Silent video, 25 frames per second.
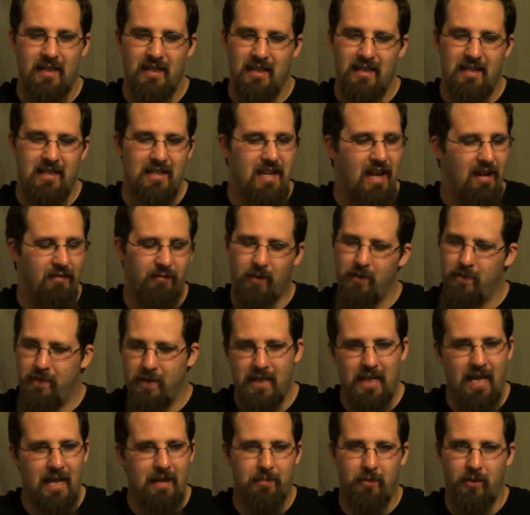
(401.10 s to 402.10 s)
never
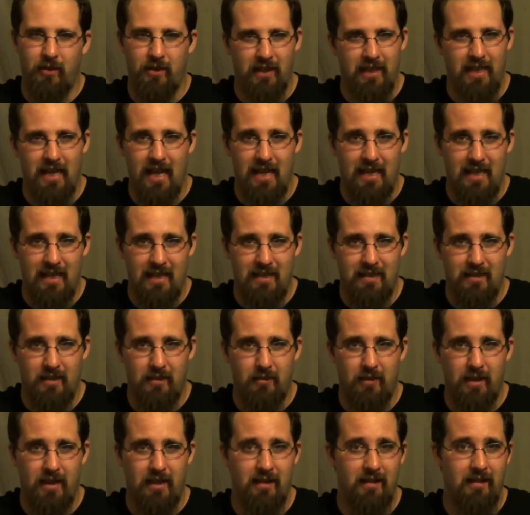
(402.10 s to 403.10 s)
been able to get
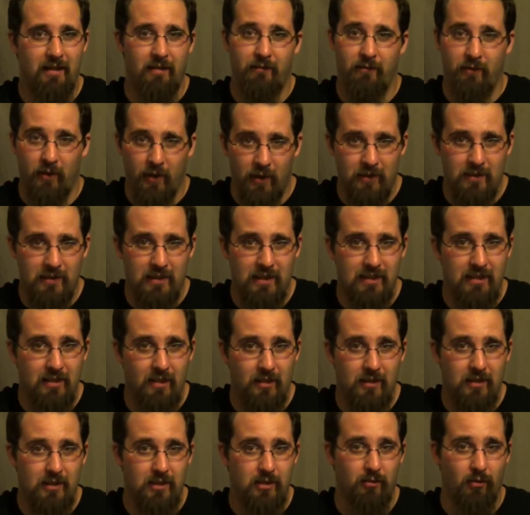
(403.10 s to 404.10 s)
into it. The verses
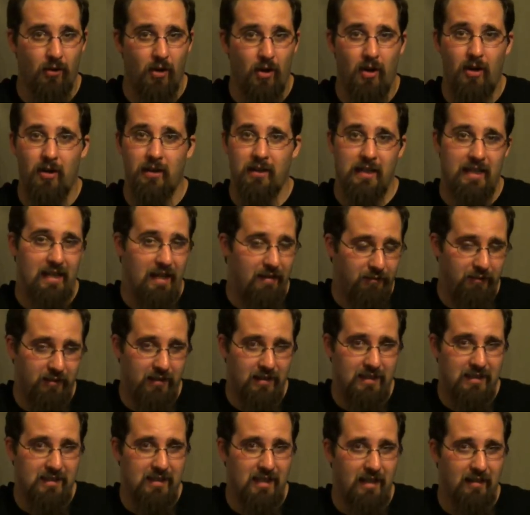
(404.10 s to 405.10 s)
are strong,
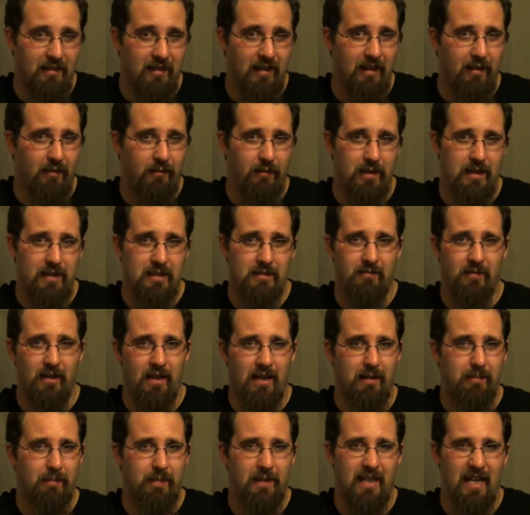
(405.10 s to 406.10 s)
definitely sound like
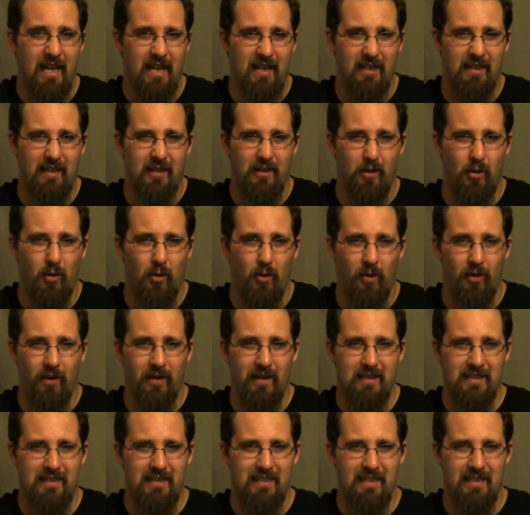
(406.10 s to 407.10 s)
Queensrÿche, but that
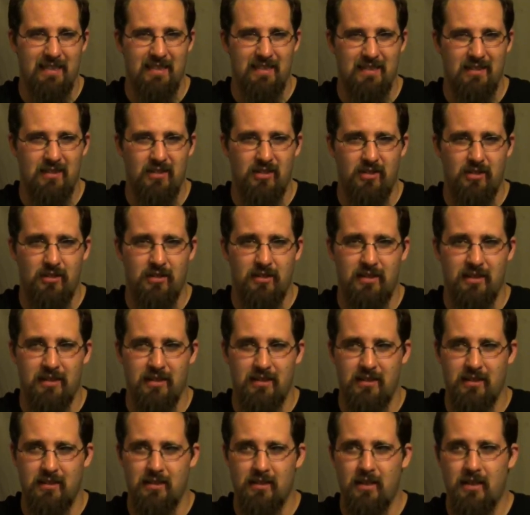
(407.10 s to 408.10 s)
chorus is
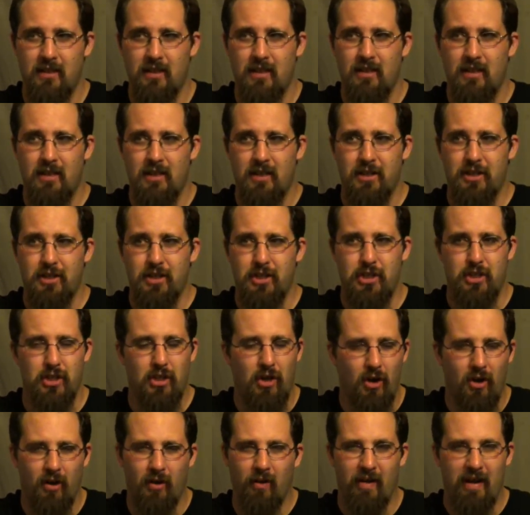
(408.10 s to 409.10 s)
just
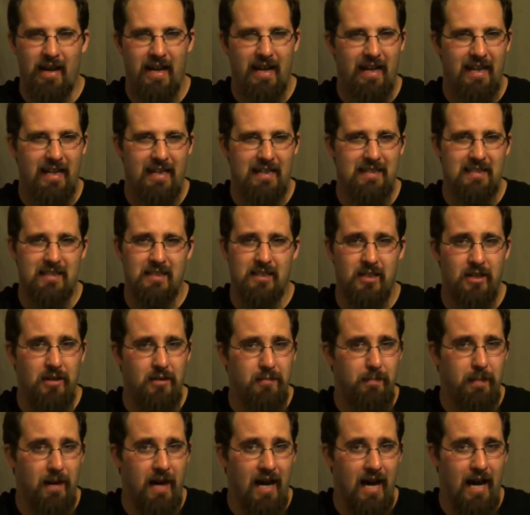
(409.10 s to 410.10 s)
jarring. It's
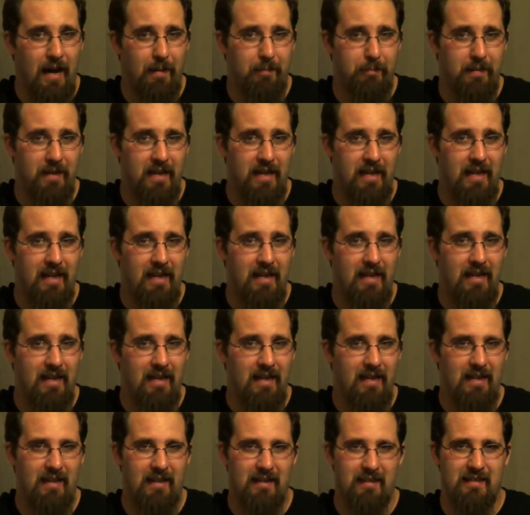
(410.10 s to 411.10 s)
too poppy,
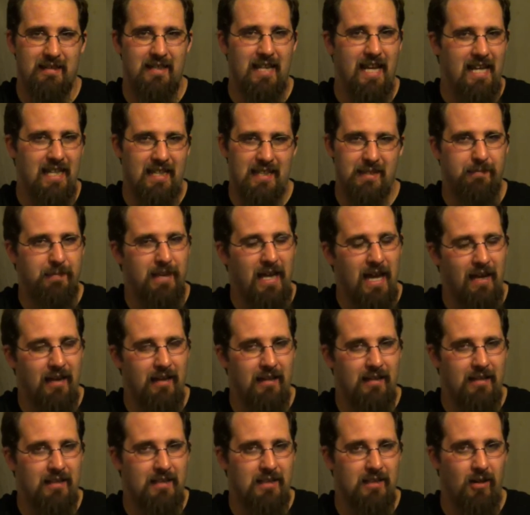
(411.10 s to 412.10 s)
it takes me out
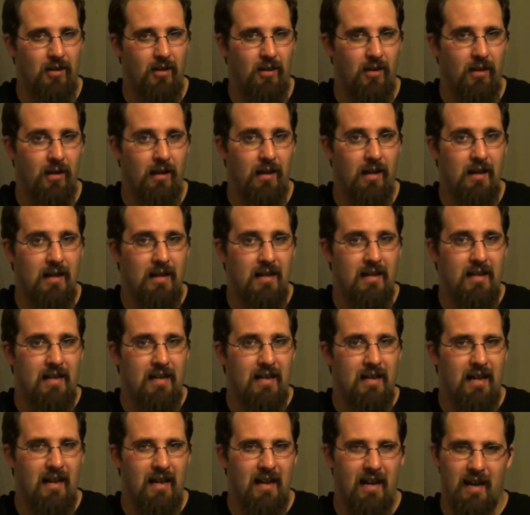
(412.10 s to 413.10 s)
of the song.
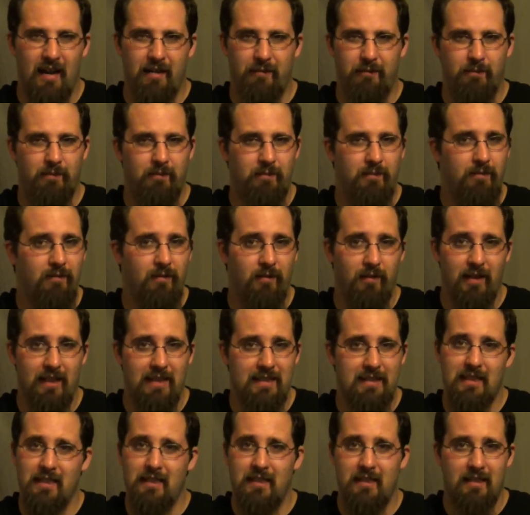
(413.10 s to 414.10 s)
I've
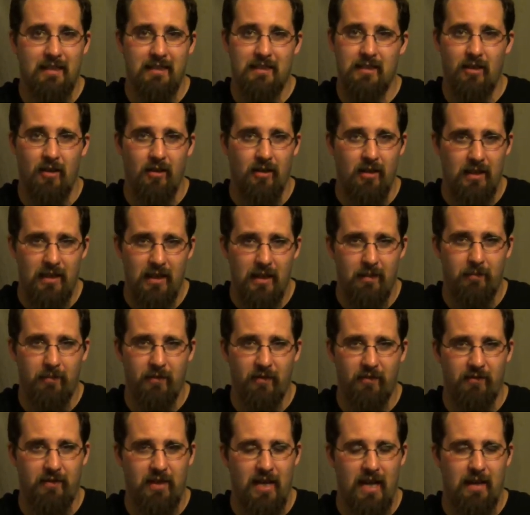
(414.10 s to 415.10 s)
listened to the song a
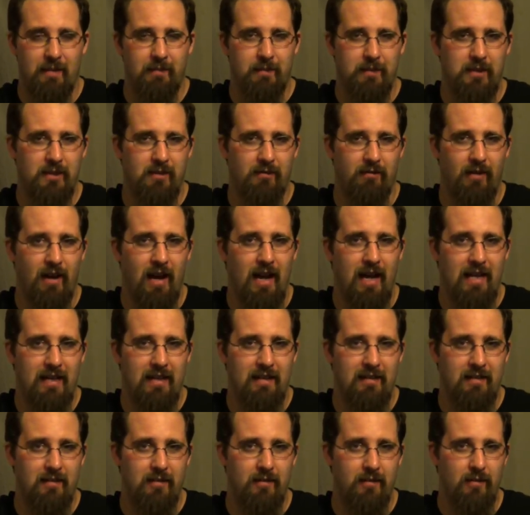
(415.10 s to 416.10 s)
number of times
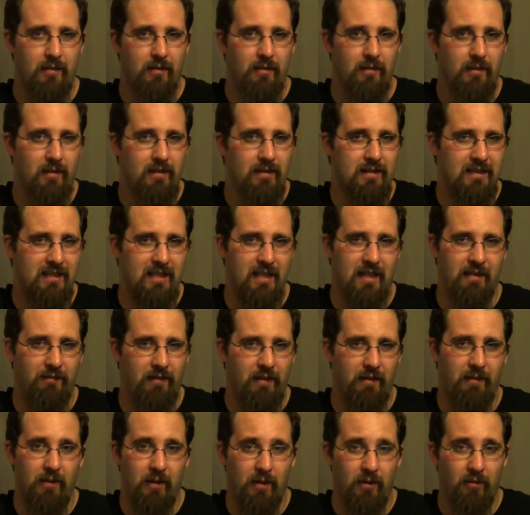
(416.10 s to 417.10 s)
trying to see if
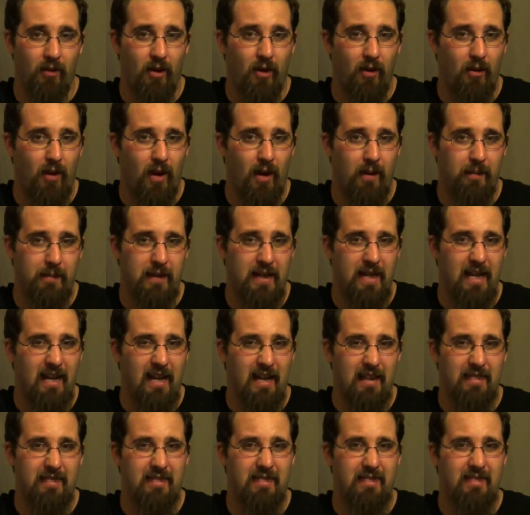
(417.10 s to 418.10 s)
it would grow on me, and
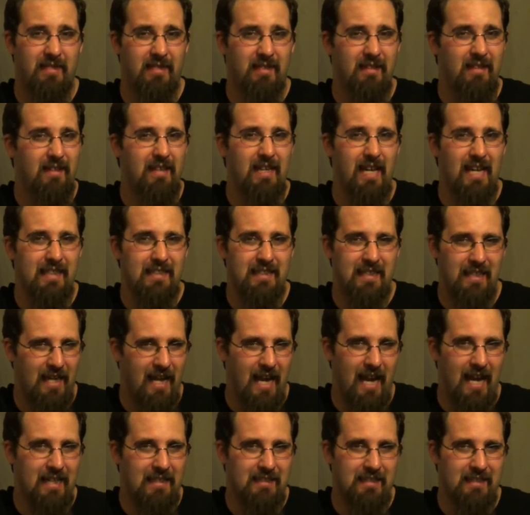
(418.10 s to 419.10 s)
I guess it
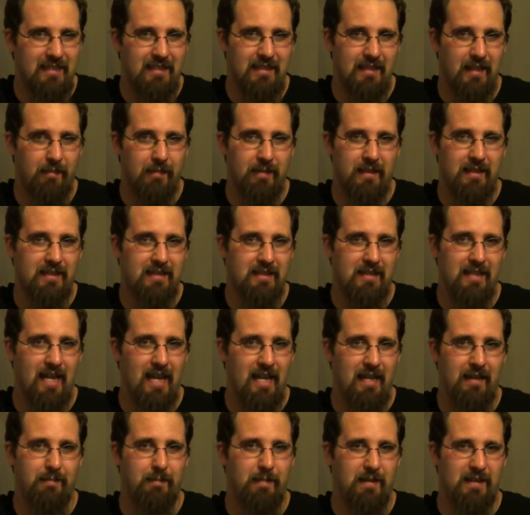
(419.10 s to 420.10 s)
has to some
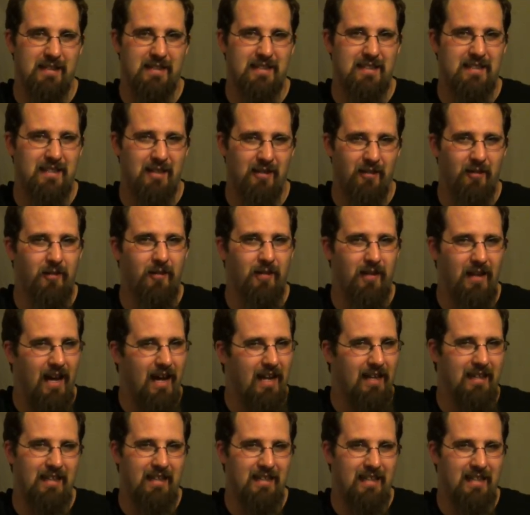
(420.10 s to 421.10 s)
extent, but still
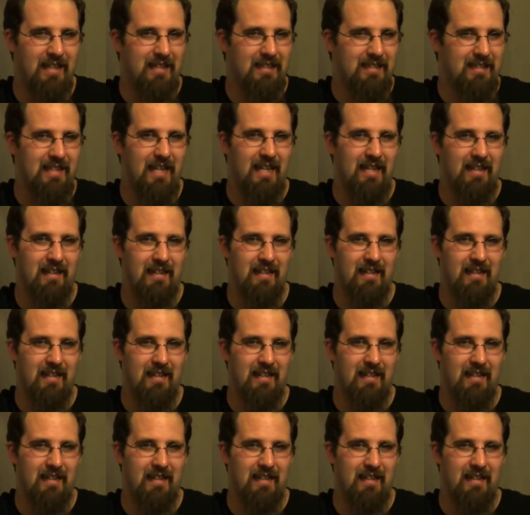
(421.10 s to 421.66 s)
not to the extent